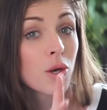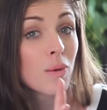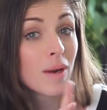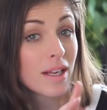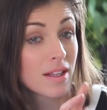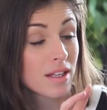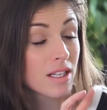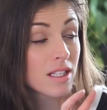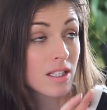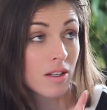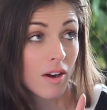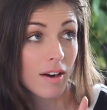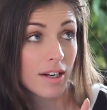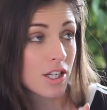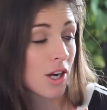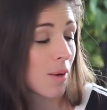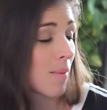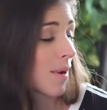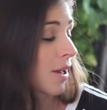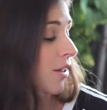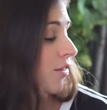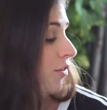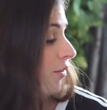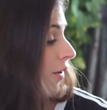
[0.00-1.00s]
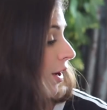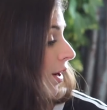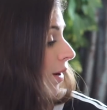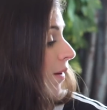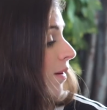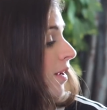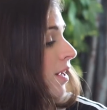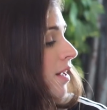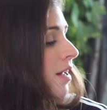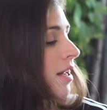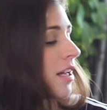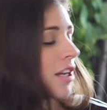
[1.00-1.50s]
2 either side coming
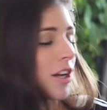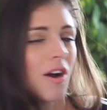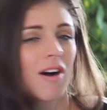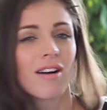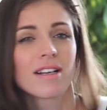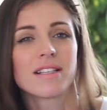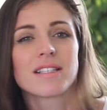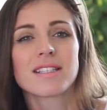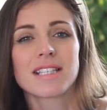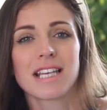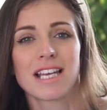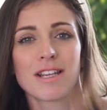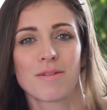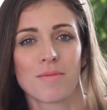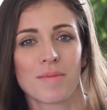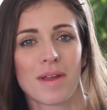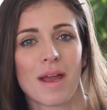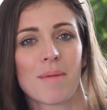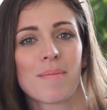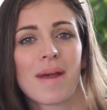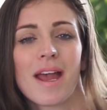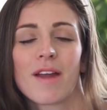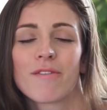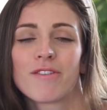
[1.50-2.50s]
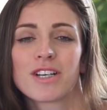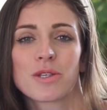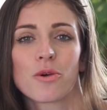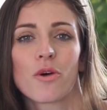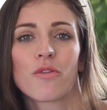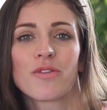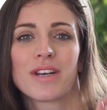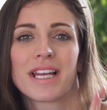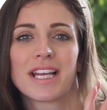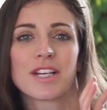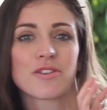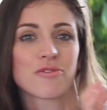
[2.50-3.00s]
through. You can't see them yet, but every so
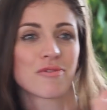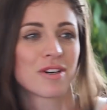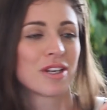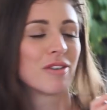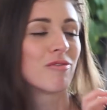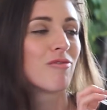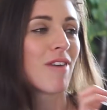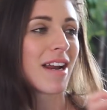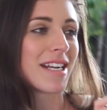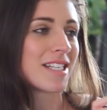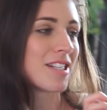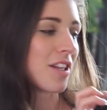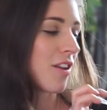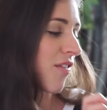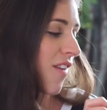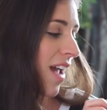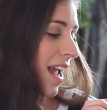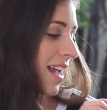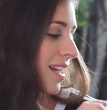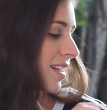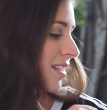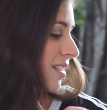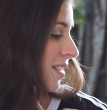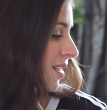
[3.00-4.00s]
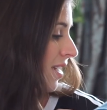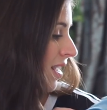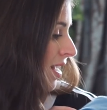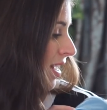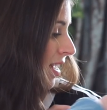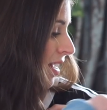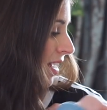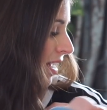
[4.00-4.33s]
often he gets really red in the face.